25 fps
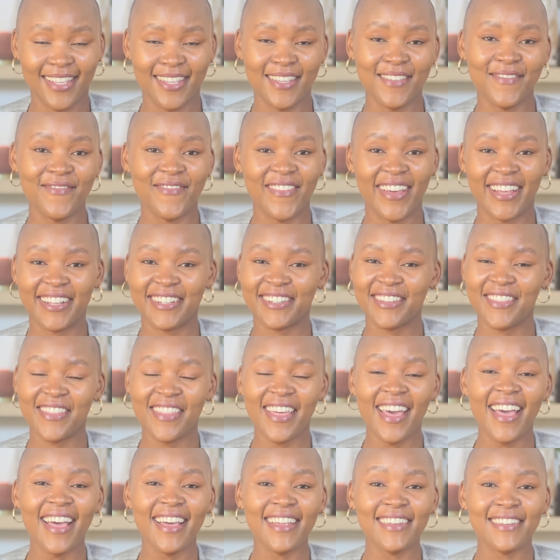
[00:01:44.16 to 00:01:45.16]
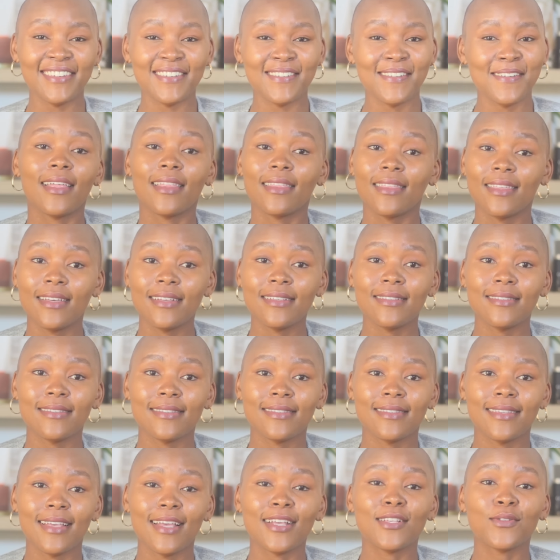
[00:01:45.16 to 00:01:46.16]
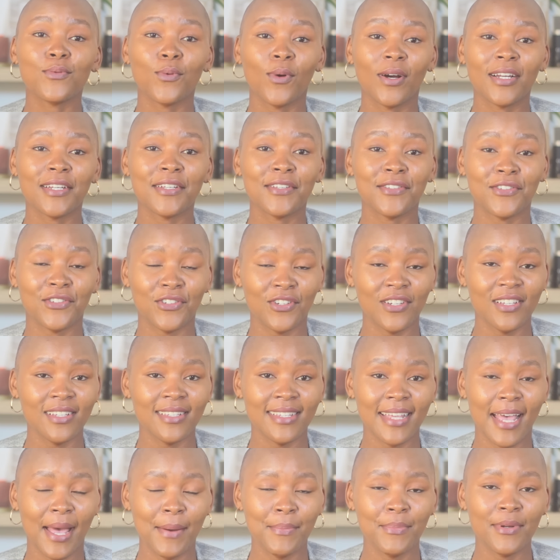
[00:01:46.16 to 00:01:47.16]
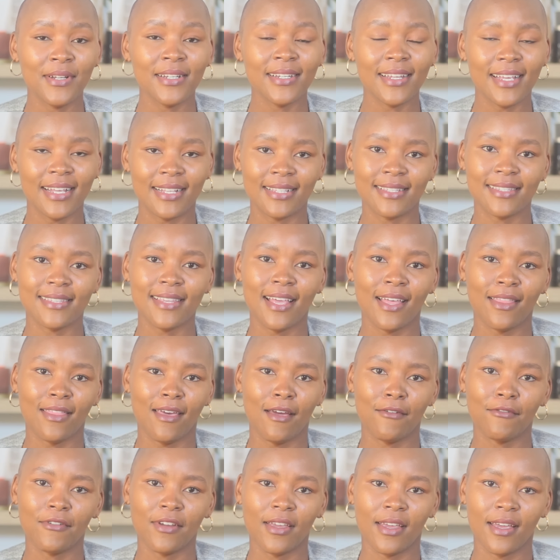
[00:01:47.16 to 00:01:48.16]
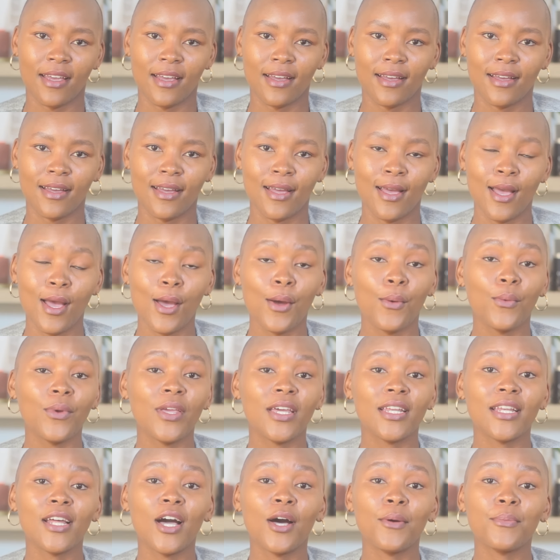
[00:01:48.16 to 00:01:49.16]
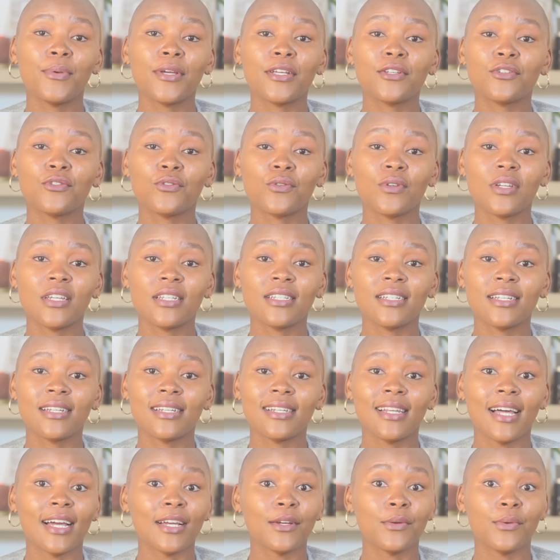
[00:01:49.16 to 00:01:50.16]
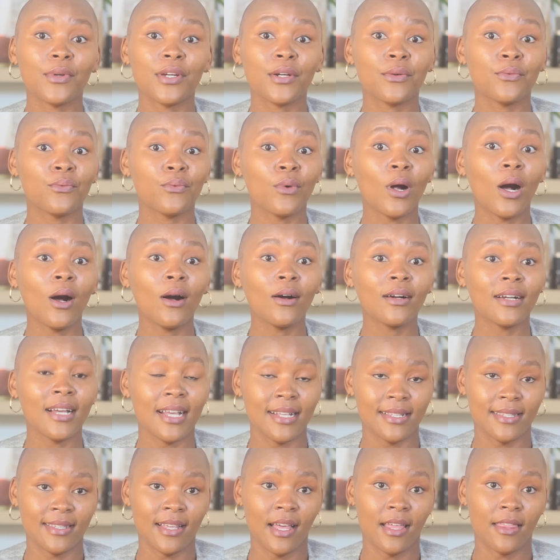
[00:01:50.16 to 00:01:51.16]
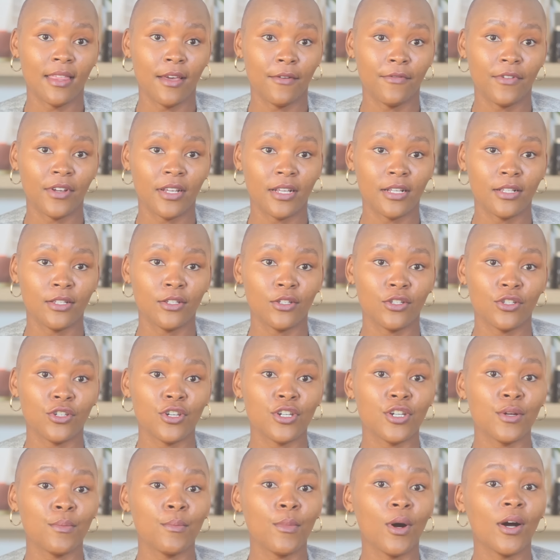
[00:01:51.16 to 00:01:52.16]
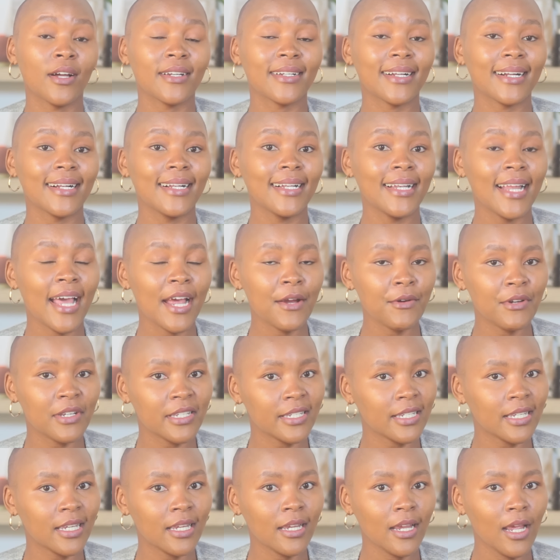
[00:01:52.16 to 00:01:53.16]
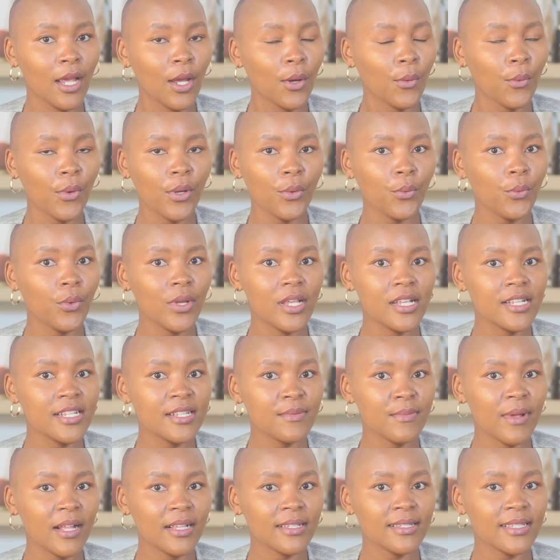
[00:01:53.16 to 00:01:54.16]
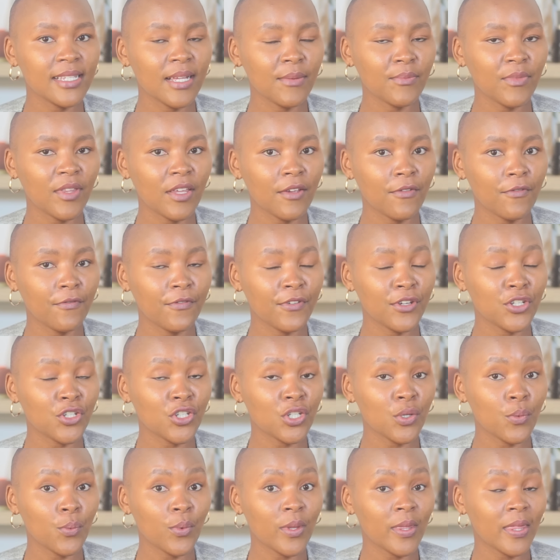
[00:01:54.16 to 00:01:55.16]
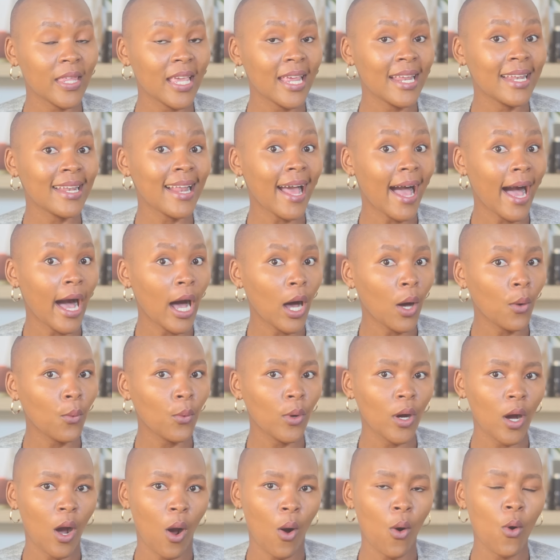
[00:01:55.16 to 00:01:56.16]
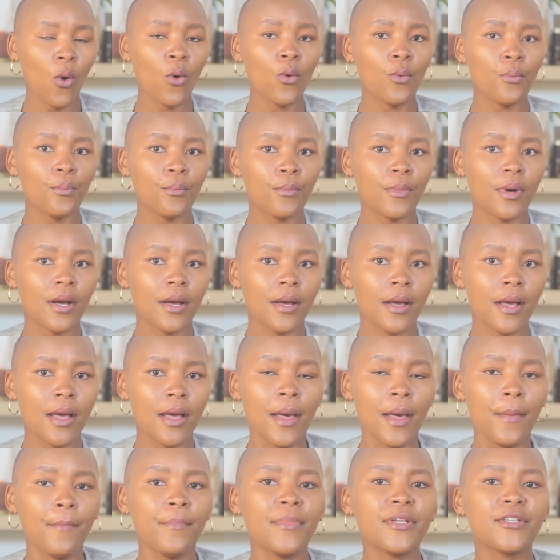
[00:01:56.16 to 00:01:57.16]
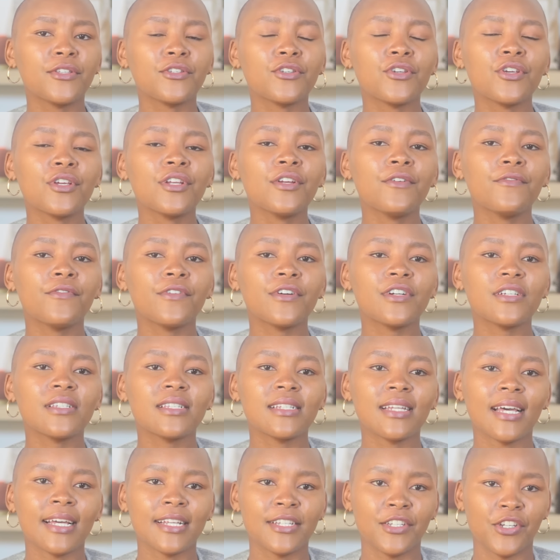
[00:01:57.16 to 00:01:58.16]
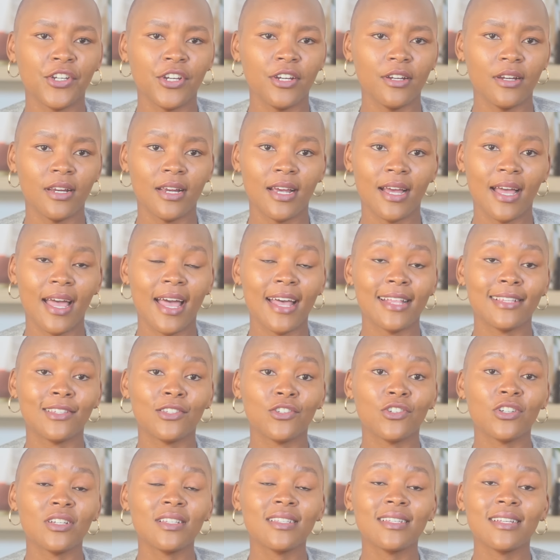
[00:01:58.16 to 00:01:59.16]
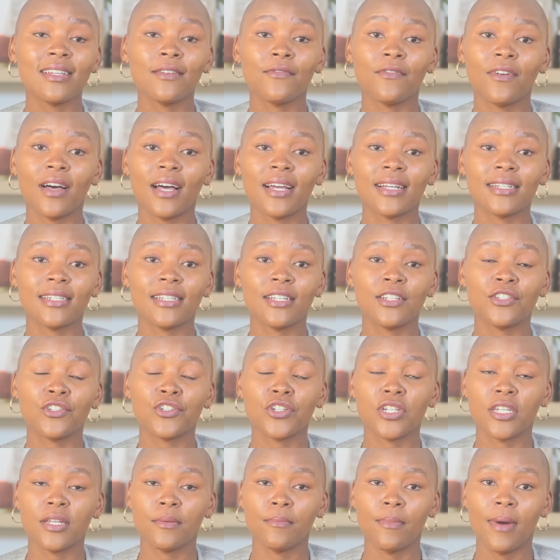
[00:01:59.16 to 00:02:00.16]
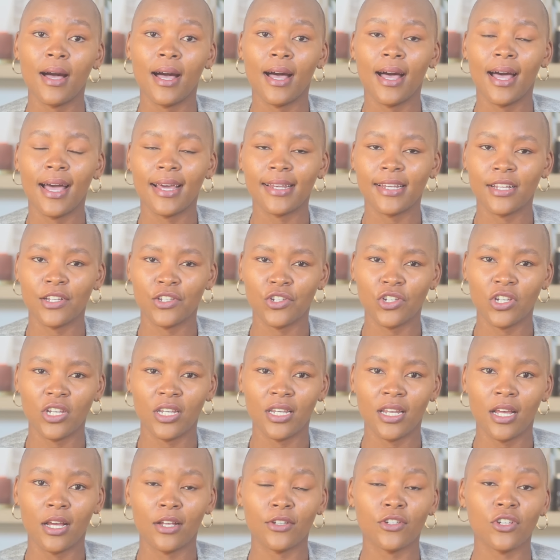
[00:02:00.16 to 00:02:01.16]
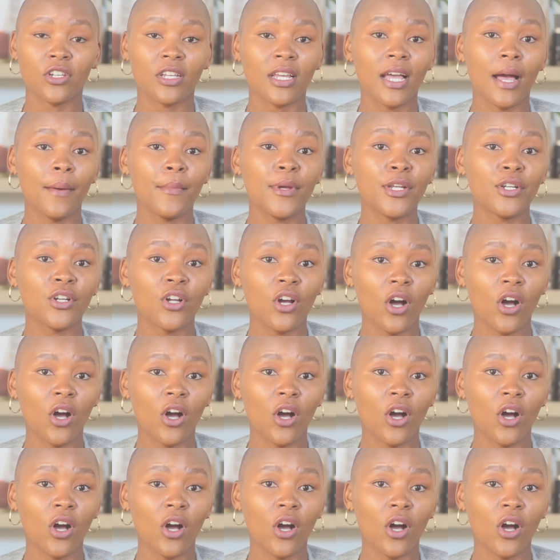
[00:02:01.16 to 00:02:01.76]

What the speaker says: Imagine that. This is what has just happened in South Africa. We are now being treated like we are wrong as South Africans to demand clarity when we smell something fishy within our home. Miss Universe Nigeria has just invited Chidimma, Adetshina to come in